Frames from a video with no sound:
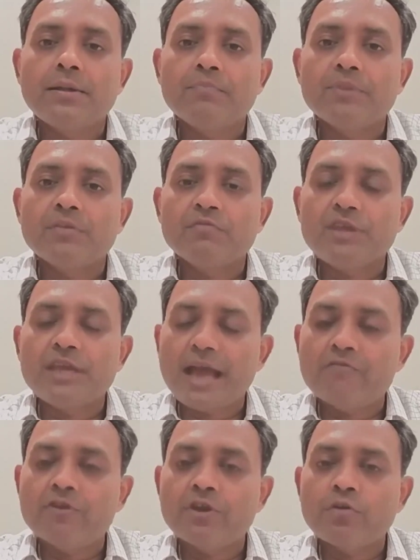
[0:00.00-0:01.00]
We
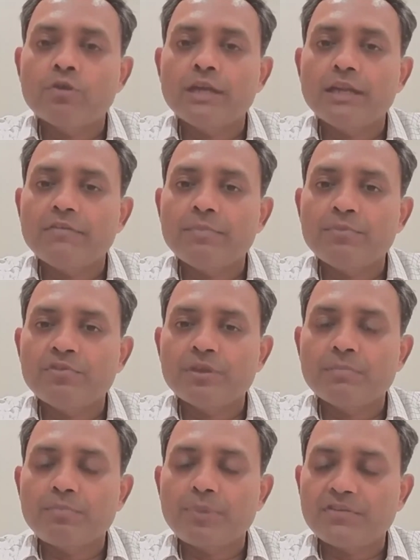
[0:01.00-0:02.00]
have around
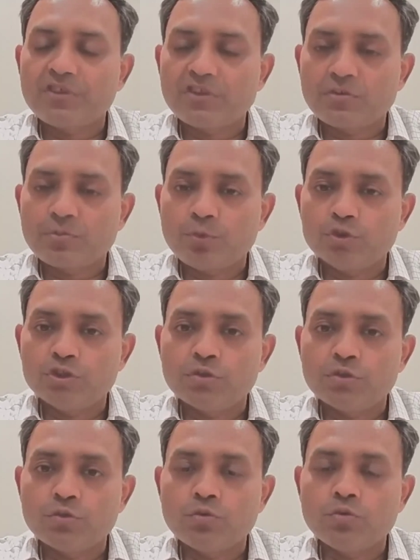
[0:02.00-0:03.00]
11% plus
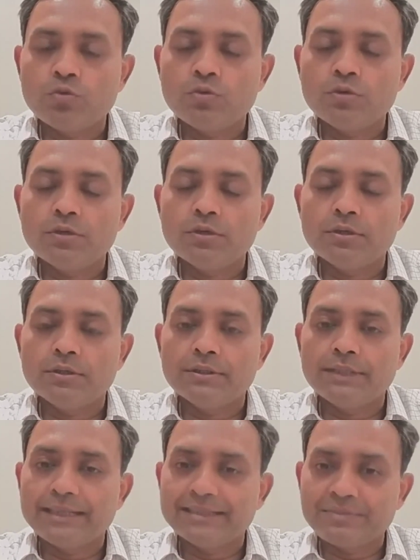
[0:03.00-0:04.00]
exposure to
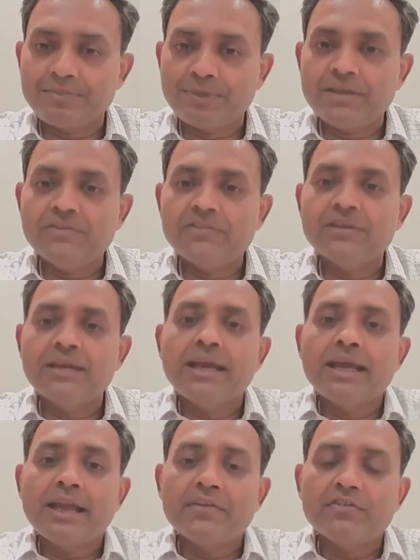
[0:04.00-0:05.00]
that space,
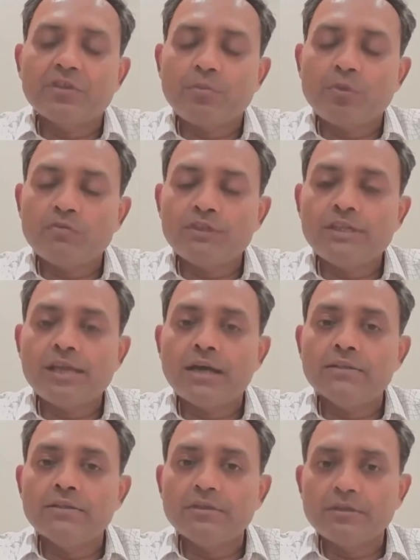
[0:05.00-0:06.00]
and some of
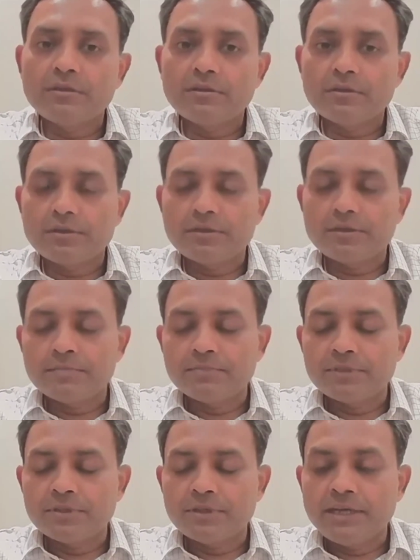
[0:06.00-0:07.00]
the
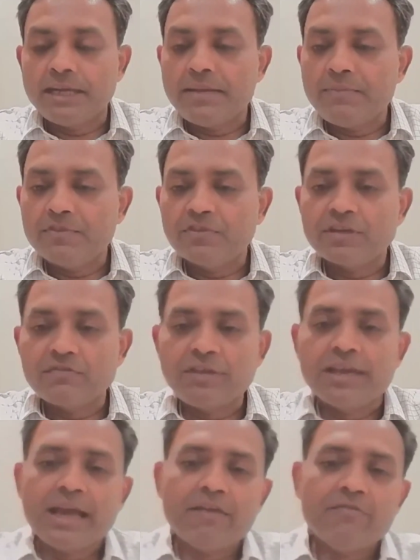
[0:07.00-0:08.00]
other names
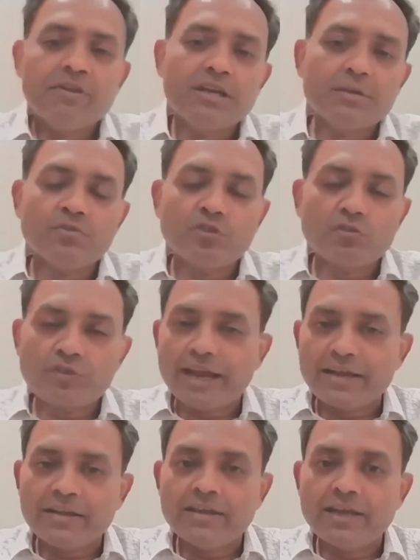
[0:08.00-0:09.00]
that we have in terms of
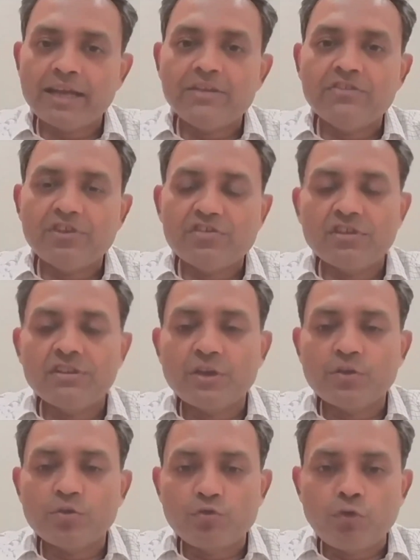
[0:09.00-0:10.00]

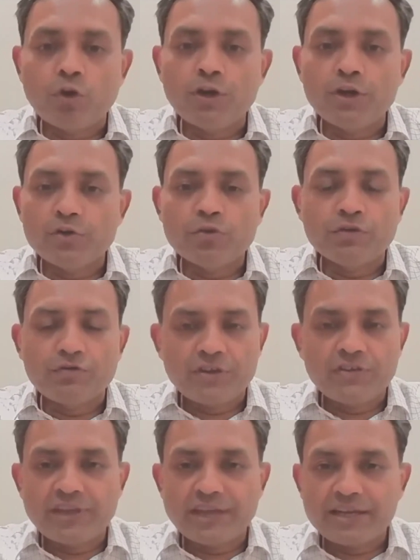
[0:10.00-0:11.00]
categorization, they could fall into
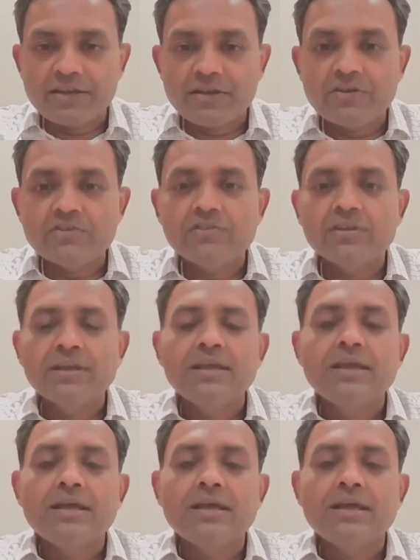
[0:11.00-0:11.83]
different sectors.